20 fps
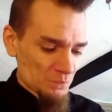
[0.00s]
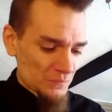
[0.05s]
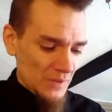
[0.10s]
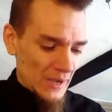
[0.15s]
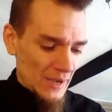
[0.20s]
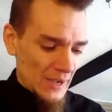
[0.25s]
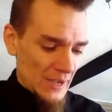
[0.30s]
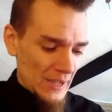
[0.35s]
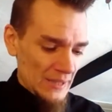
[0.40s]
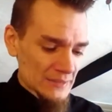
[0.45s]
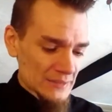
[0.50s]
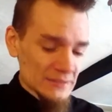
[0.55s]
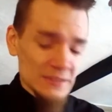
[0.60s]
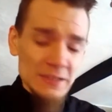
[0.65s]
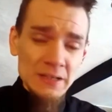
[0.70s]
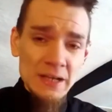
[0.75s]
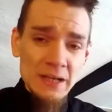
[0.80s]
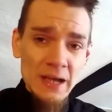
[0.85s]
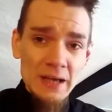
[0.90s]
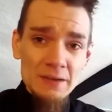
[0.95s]
And
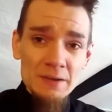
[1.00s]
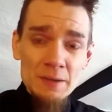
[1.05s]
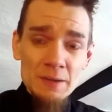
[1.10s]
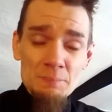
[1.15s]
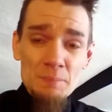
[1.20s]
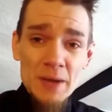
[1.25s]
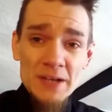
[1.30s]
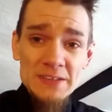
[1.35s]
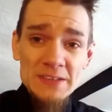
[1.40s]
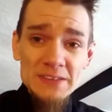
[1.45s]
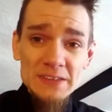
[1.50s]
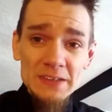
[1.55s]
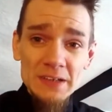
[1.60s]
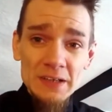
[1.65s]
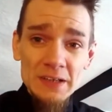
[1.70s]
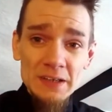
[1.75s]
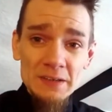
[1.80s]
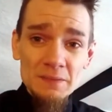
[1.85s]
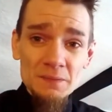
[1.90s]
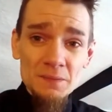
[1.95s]
yeah,
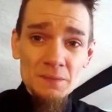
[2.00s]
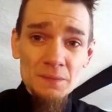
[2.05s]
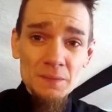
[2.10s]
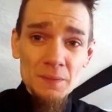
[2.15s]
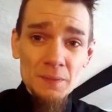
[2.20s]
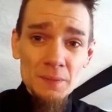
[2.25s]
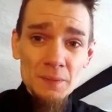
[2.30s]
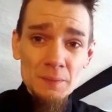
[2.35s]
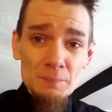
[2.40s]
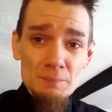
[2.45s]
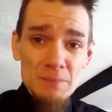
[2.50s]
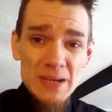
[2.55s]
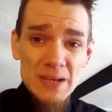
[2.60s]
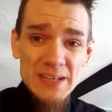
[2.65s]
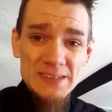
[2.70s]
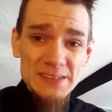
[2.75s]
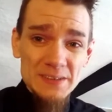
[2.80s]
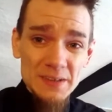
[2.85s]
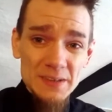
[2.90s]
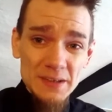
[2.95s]
basically the
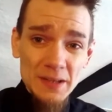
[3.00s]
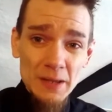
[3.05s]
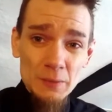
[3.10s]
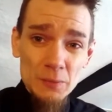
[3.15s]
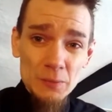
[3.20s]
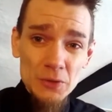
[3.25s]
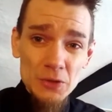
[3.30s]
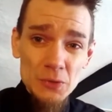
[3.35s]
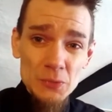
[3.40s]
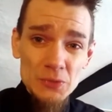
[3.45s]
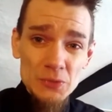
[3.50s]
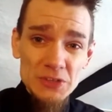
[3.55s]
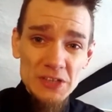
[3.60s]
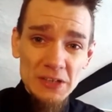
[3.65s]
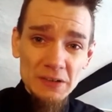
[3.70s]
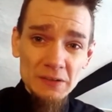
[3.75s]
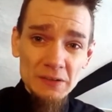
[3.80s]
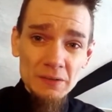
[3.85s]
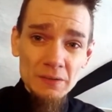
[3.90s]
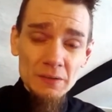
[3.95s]
meter that they were
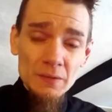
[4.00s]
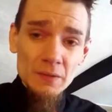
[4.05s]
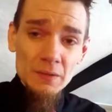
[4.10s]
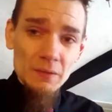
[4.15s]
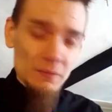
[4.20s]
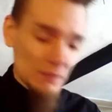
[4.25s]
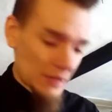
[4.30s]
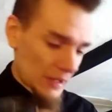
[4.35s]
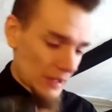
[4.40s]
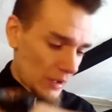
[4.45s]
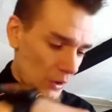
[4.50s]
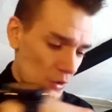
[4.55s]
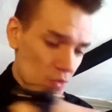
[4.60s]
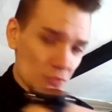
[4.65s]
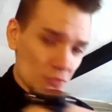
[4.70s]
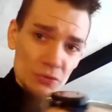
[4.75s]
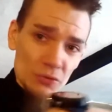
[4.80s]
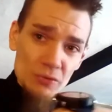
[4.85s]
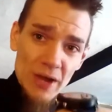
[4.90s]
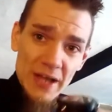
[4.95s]
using
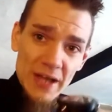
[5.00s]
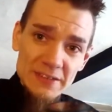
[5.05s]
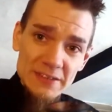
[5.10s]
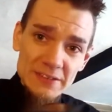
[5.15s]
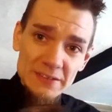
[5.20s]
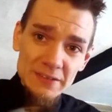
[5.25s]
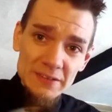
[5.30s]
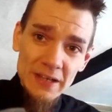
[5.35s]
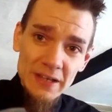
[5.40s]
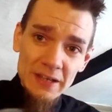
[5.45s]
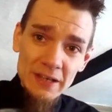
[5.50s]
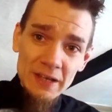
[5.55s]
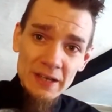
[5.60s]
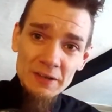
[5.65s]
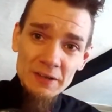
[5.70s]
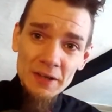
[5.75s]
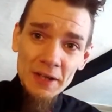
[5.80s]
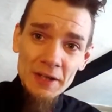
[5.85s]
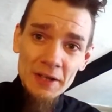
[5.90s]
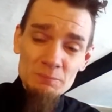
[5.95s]
overread.
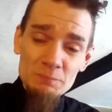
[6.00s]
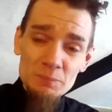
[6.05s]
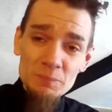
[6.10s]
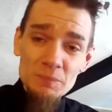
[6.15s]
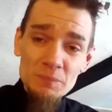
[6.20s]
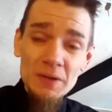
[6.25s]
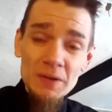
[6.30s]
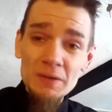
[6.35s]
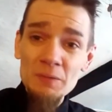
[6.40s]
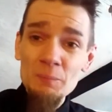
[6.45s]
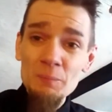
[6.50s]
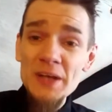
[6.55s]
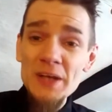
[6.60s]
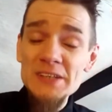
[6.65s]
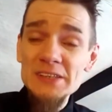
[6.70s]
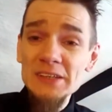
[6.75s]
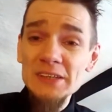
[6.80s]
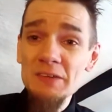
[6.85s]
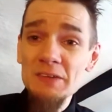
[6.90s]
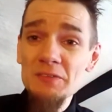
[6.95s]
It
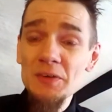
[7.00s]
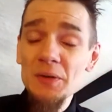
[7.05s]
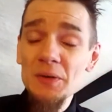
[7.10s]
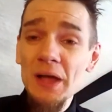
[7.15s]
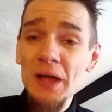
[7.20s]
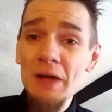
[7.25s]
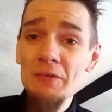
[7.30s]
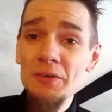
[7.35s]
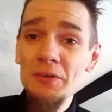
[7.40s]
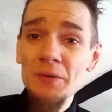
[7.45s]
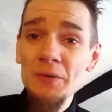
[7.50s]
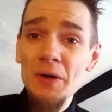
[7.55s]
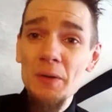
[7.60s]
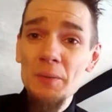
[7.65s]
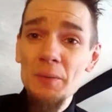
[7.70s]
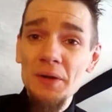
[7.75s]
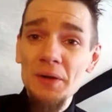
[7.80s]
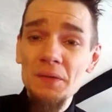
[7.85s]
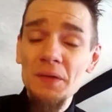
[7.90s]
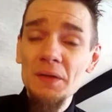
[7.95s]
basically, if it had carried on
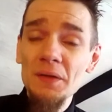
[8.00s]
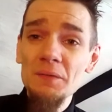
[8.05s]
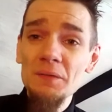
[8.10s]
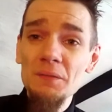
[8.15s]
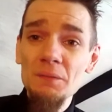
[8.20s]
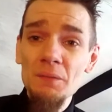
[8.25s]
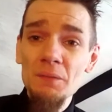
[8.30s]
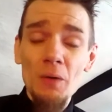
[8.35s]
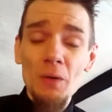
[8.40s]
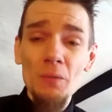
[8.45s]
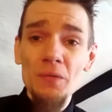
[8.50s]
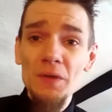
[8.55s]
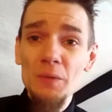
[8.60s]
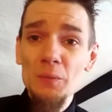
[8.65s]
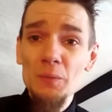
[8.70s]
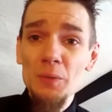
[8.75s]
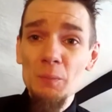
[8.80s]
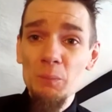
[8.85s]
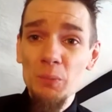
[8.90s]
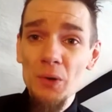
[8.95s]
going, I think the whole thing
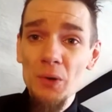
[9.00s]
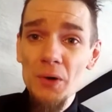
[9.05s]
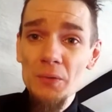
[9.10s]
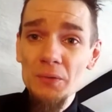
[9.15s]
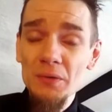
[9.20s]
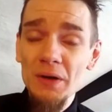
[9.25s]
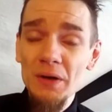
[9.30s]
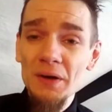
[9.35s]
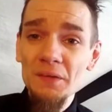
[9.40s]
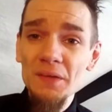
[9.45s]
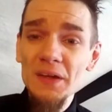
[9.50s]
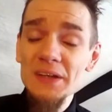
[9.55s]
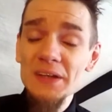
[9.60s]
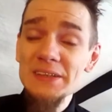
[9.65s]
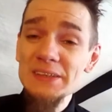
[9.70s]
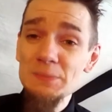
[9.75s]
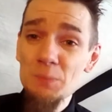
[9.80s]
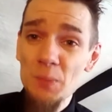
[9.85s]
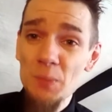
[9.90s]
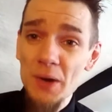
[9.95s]
would have broke, and I think it
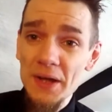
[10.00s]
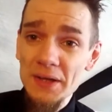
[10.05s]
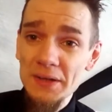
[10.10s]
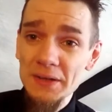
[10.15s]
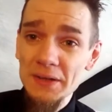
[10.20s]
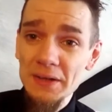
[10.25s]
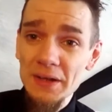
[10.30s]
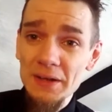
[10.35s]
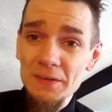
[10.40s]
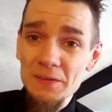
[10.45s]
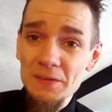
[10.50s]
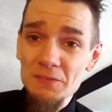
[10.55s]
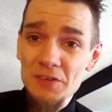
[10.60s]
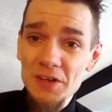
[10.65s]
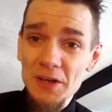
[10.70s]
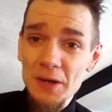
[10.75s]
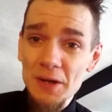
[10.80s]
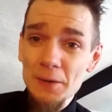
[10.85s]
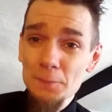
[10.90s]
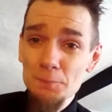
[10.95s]
did break in the
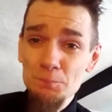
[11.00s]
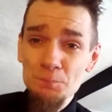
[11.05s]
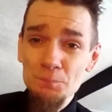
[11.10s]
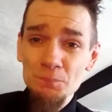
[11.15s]
video.